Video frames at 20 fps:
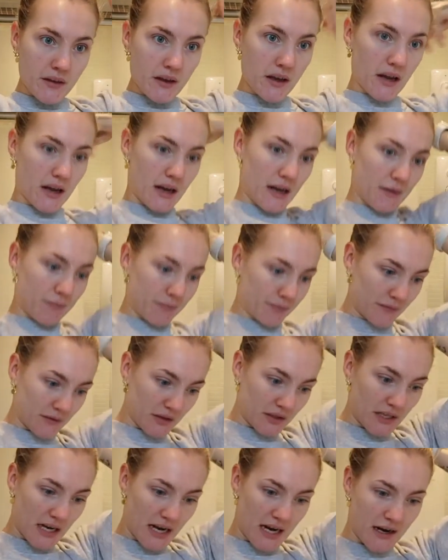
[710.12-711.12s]

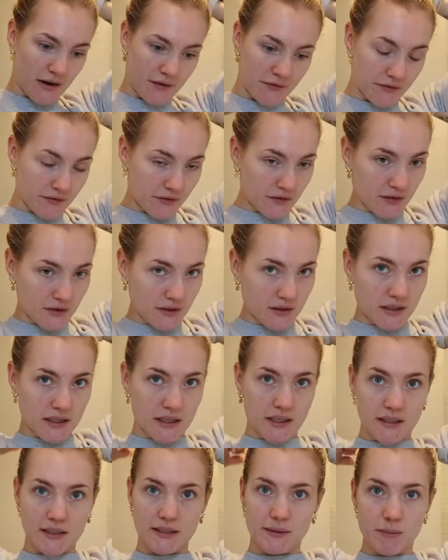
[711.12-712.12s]
to have
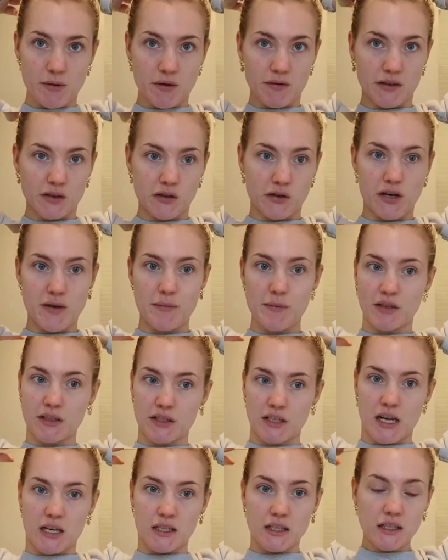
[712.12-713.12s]
the smoothing treatment
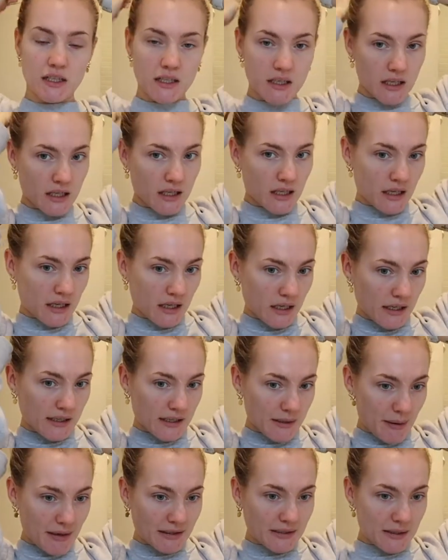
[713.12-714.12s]
done,
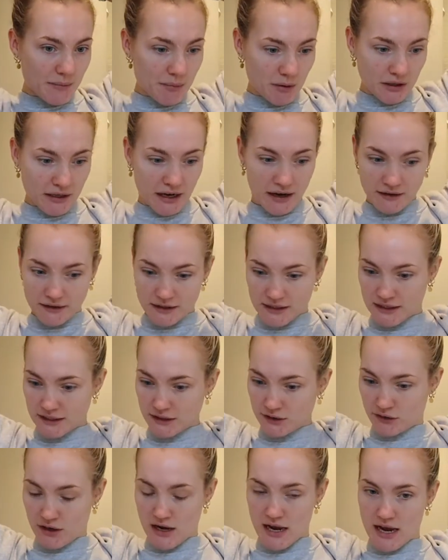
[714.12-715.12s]
and they basically put keratin
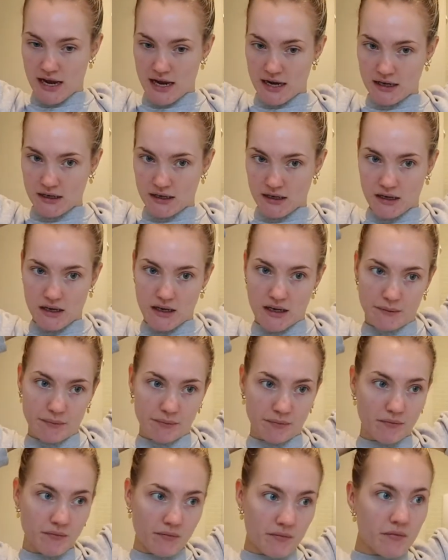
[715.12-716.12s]
in your hair.
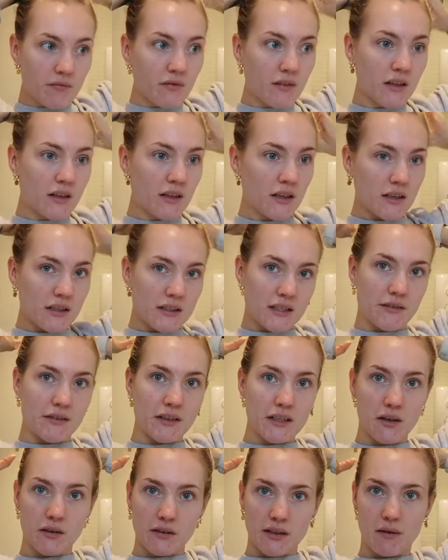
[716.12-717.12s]

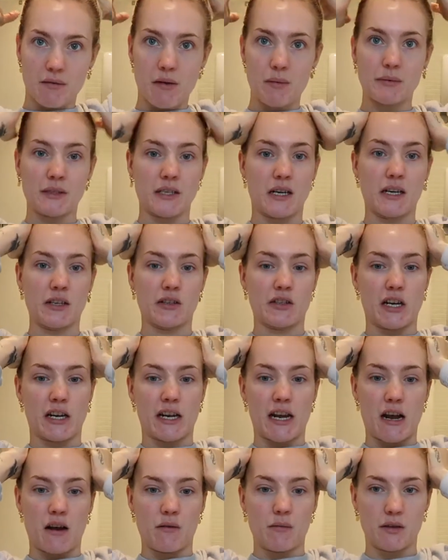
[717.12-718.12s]
Definitely go on their website and
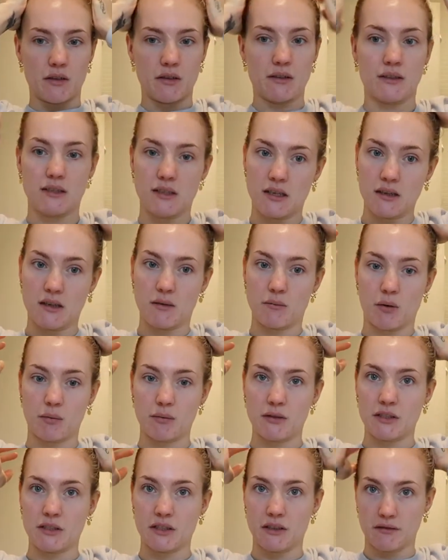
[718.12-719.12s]
check it out, because I'm
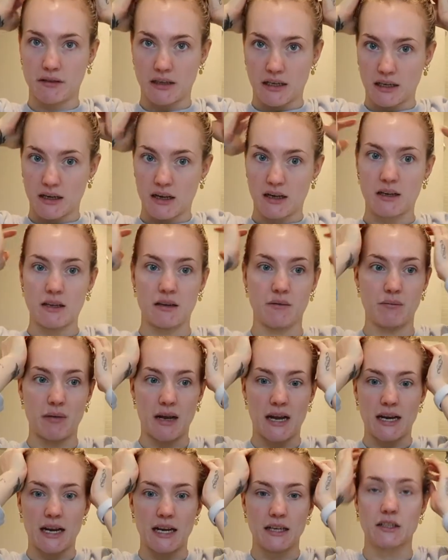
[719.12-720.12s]
probably doing a really like
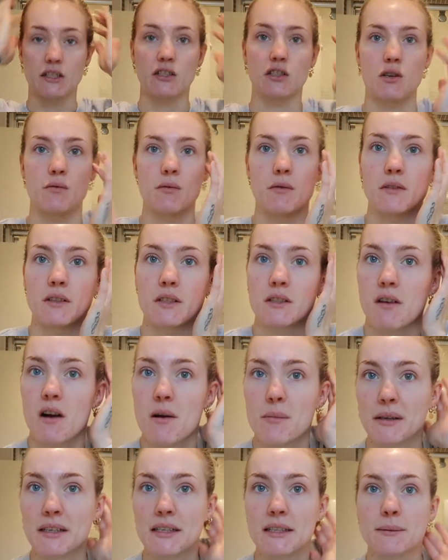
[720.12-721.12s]
backhanded job of
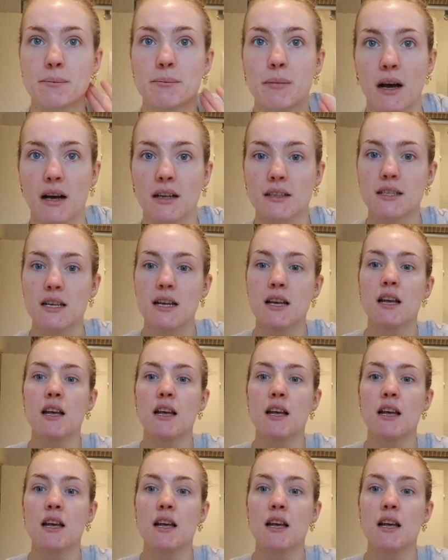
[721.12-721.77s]
describing this, but